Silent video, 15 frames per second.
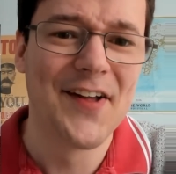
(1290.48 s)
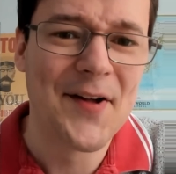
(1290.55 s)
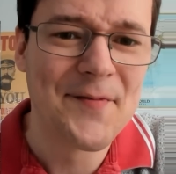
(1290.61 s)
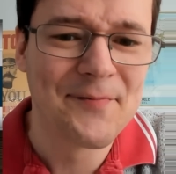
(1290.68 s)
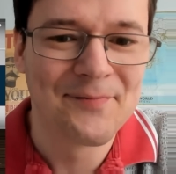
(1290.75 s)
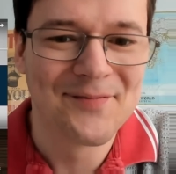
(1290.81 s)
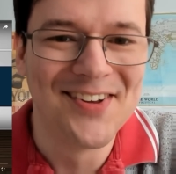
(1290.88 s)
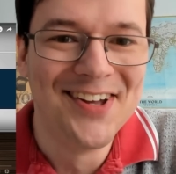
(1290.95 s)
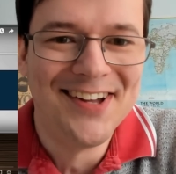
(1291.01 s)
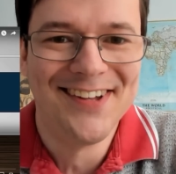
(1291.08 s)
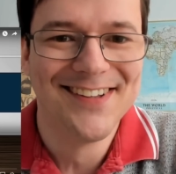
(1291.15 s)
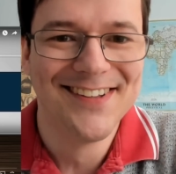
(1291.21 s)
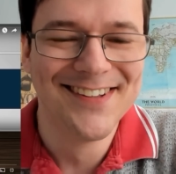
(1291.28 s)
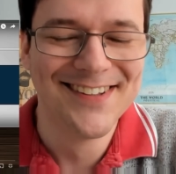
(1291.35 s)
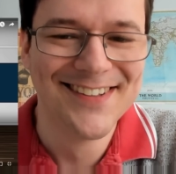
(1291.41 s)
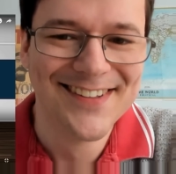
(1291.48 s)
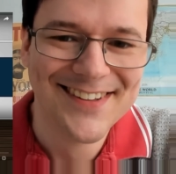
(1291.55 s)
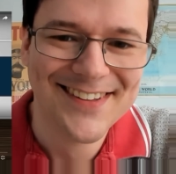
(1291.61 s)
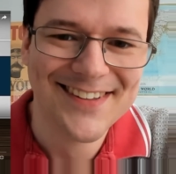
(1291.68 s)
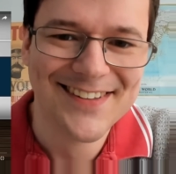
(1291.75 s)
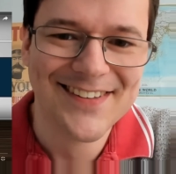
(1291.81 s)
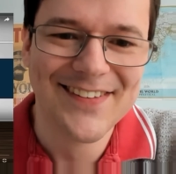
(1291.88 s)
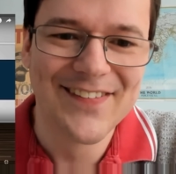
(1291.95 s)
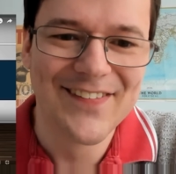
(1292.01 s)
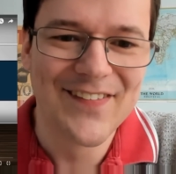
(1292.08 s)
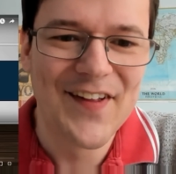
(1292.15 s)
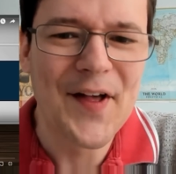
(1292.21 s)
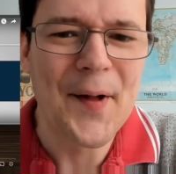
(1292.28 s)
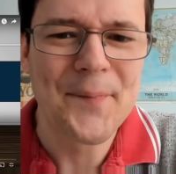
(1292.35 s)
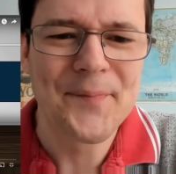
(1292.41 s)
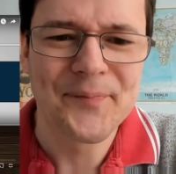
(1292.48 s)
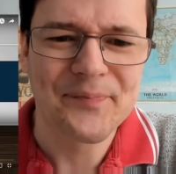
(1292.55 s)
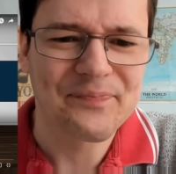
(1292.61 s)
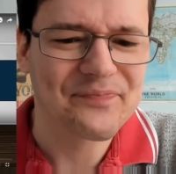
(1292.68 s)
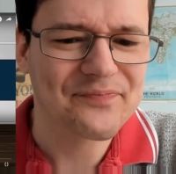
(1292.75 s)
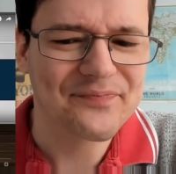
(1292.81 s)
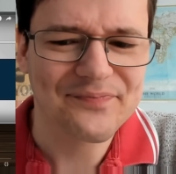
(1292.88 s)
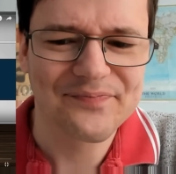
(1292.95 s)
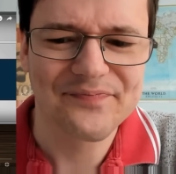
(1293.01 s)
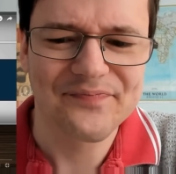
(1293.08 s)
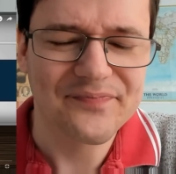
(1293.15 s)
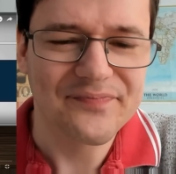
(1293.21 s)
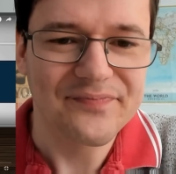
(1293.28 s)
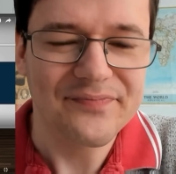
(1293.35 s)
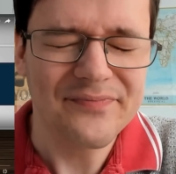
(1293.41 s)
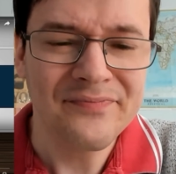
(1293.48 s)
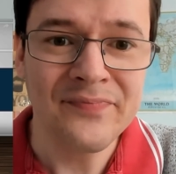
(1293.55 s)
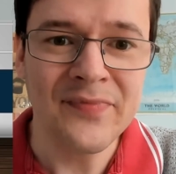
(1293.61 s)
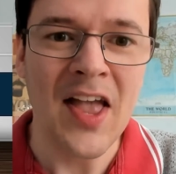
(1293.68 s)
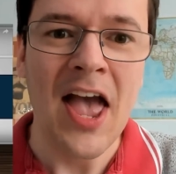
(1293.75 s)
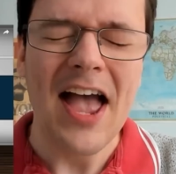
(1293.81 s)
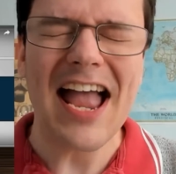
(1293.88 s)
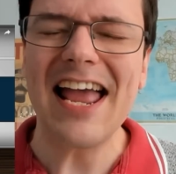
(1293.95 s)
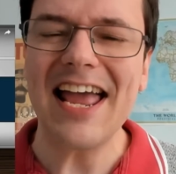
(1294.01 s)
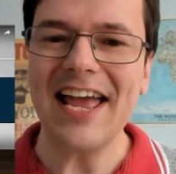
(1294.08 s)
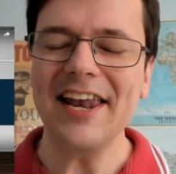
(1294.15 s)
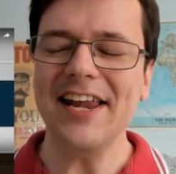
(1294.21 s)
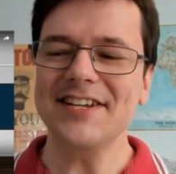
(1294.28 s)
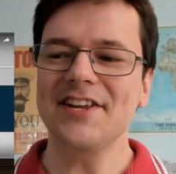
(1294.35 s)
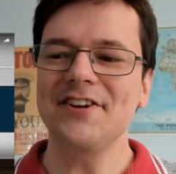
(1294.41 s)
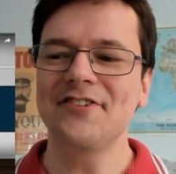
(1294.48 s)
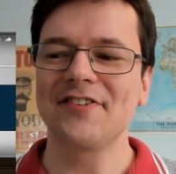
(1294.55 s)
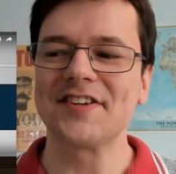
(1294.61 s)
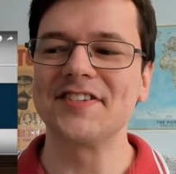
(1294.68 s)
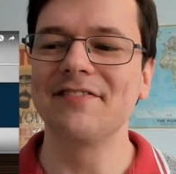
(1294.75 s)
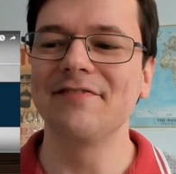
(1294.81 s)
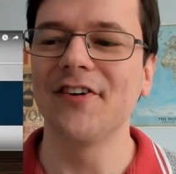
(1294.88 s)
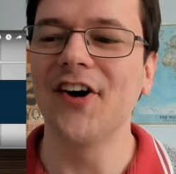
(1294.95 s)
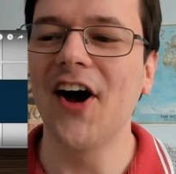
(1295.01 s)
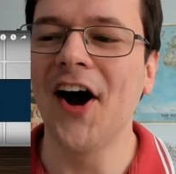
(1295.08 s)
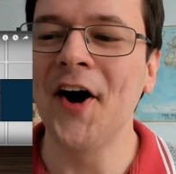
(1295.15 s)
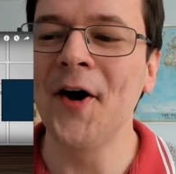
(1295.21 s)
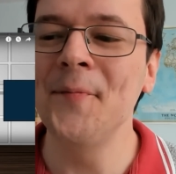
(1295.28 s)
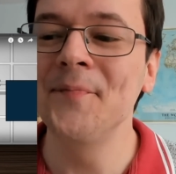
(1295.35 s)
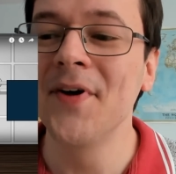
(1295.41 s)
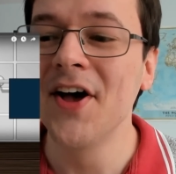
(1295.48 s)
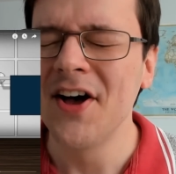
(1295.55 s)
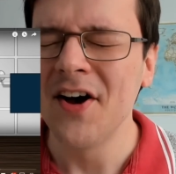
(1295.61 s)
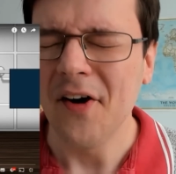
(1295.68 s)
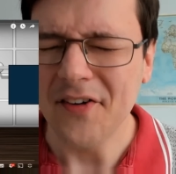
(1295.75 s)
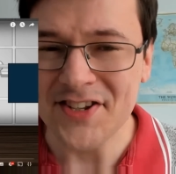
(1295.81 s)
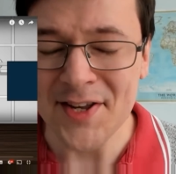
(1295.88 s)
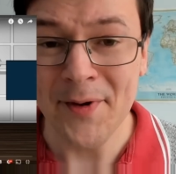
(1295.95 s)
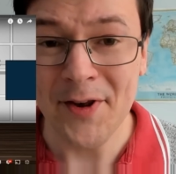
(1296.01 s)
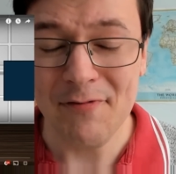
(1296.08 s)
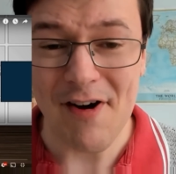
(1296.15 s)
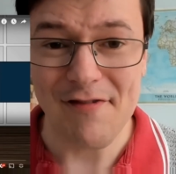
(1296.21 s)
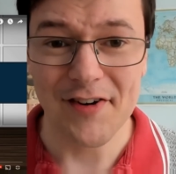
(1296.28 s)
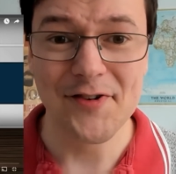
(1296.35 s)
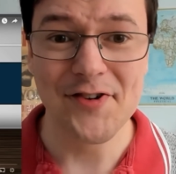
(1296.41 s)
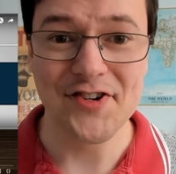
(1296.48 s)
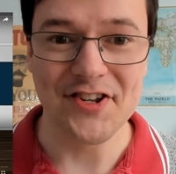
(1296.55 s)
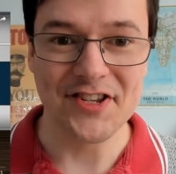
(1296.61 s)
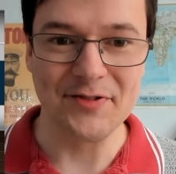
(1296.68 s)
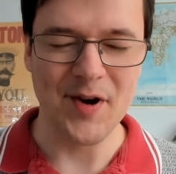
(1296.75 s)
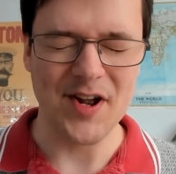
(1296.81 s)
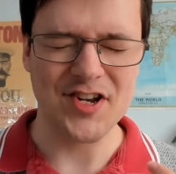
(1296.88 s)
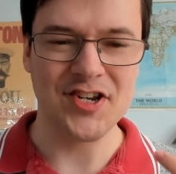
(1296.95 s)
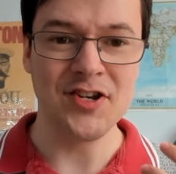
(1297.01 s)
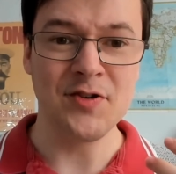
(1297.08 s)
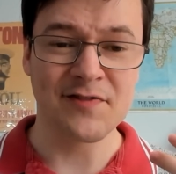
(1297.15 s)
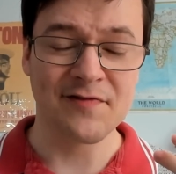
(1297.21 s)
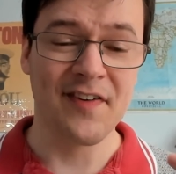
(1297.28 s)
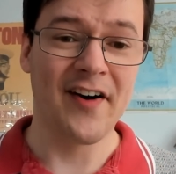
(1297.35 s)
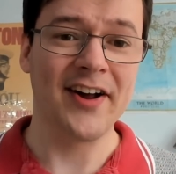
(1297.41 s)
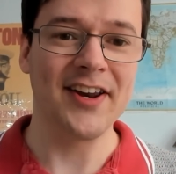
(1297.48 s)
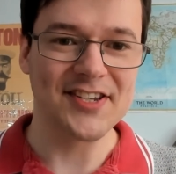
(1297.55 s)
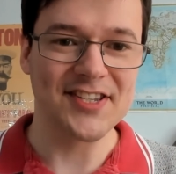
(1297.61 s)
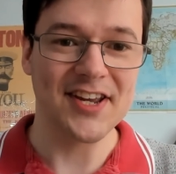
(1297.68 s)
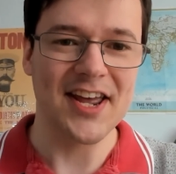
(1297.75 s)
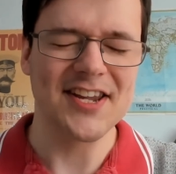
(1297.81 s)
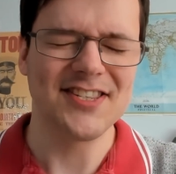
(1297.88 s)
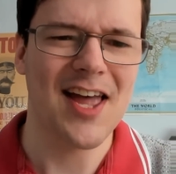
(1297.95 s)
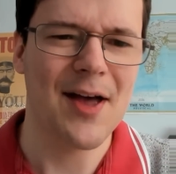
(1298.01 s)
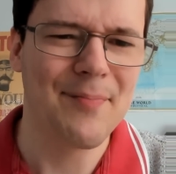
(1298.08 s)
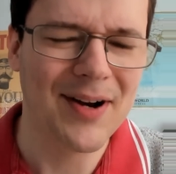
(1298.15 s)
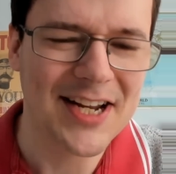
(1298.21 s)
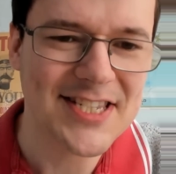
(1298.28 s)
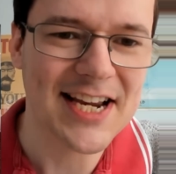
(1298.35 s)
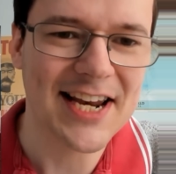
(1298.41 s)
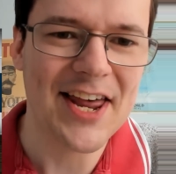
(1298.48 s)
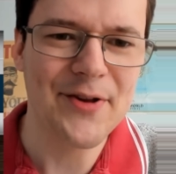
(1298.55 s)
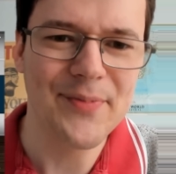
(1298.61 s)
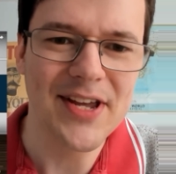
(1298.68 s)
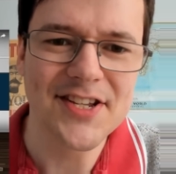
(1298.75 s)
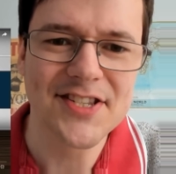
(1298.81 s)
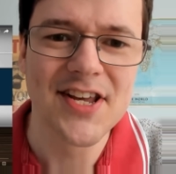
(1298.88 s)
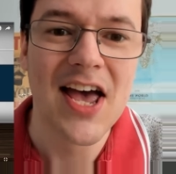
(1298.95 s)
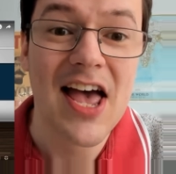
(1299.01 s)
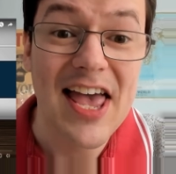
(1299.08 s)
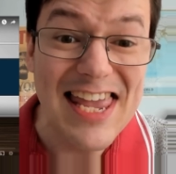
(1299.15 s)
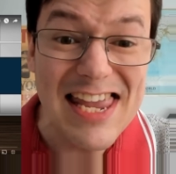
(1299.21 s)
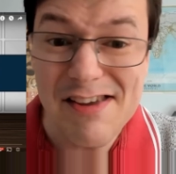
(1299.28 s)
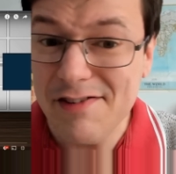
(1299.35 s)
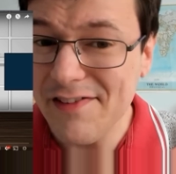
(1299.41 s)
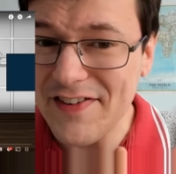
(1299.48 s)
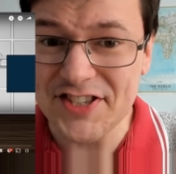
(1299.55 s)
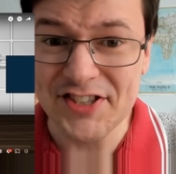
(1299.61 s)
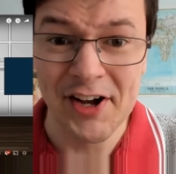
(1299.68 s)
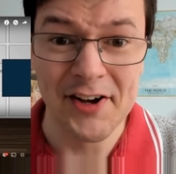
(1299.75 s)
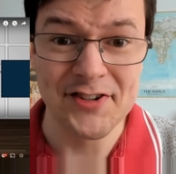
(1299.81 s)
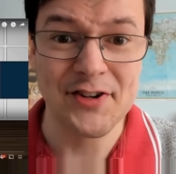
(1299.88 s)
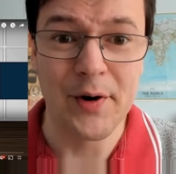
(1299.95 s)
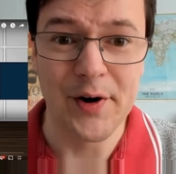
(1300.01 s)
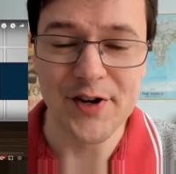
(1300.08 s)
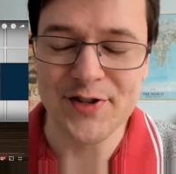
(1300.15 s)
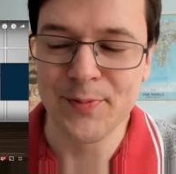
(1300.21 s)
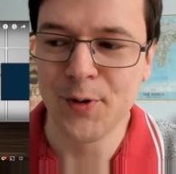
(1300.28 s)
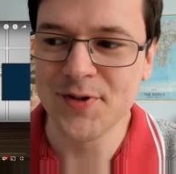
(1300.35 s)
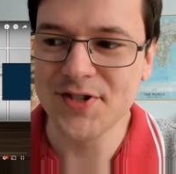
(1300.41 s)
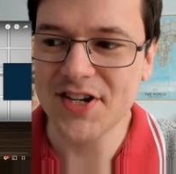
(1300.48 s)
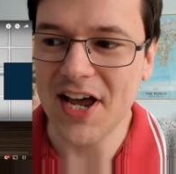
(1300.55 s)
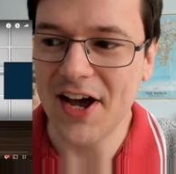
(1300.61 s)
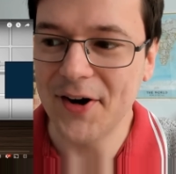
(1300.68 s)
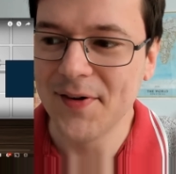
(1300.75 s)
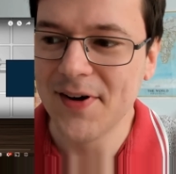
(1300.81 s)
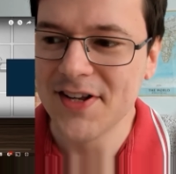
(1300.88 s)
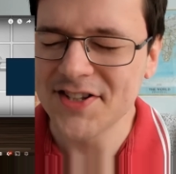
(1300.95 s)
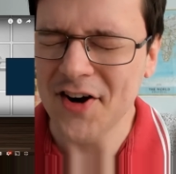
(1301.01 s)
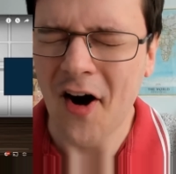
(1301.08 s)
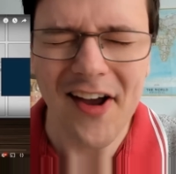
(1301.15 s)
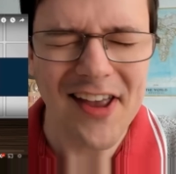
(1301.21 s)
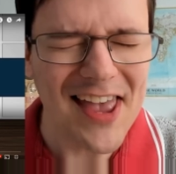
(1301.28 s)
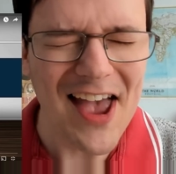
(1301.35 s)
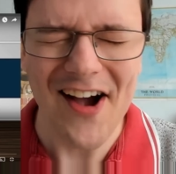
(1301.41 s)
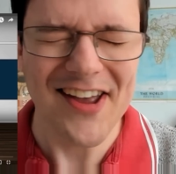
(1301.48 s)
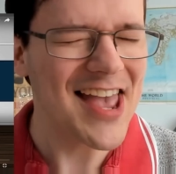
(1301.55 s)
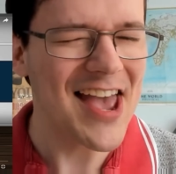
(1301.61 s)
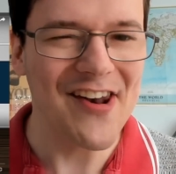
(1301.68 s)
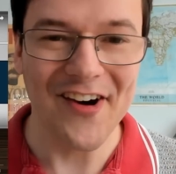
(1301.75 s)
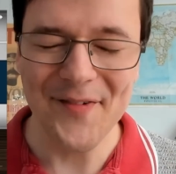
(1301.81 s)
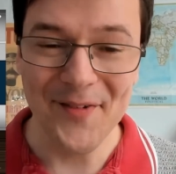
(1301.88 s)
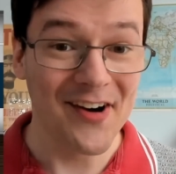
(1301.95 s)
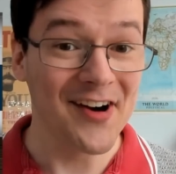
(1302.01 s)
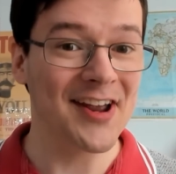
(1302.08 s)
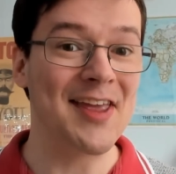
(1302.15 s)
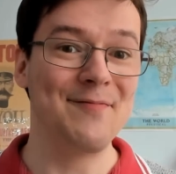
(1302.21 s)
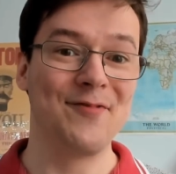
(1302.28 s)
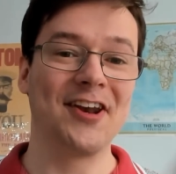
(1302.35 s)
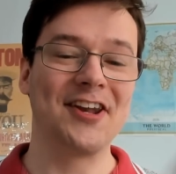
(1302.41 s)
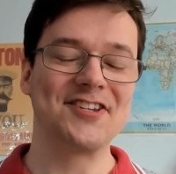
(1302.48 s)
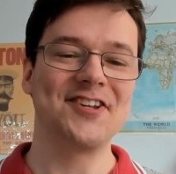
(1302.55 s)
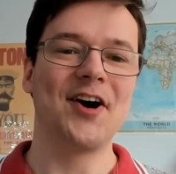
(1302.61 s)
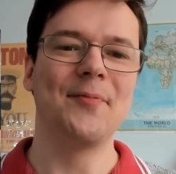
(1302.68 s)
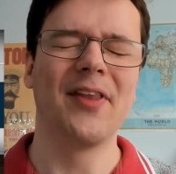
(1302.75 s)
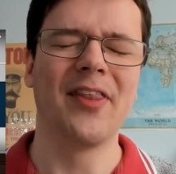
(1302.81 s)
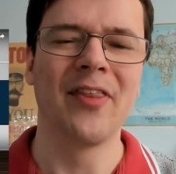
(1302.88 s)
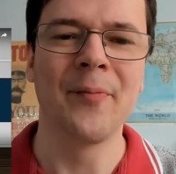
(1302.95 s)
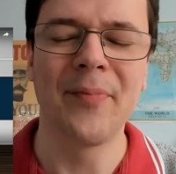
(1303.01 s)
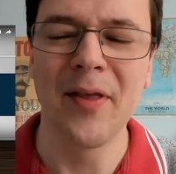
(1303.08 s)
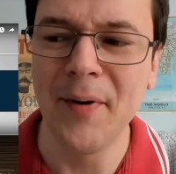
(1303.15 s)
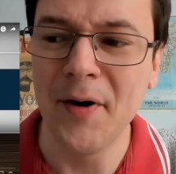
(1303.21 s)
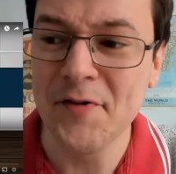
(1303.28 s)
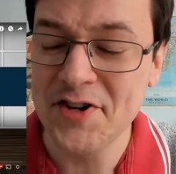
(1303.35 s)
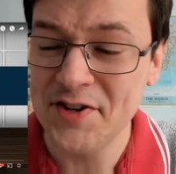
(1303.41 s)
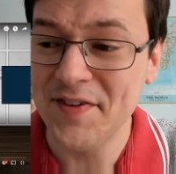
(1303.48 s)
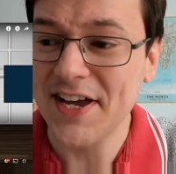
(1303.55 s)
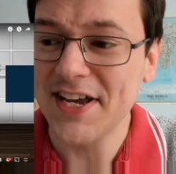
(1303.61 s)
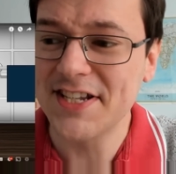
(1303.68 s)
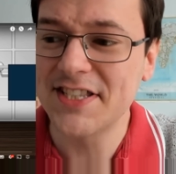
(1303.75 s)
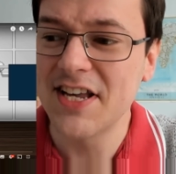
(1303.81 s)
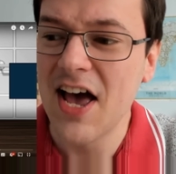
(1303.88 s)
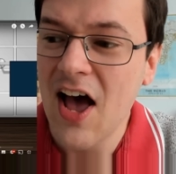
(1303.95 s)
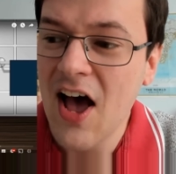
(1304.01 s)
Down there. You're so cute. Aw, I love It is interesting that some of the revolutions which use violence against their political enemies, even if it starts on quite a small scale. So I know I keep bringing this up, but the Bolsheviks,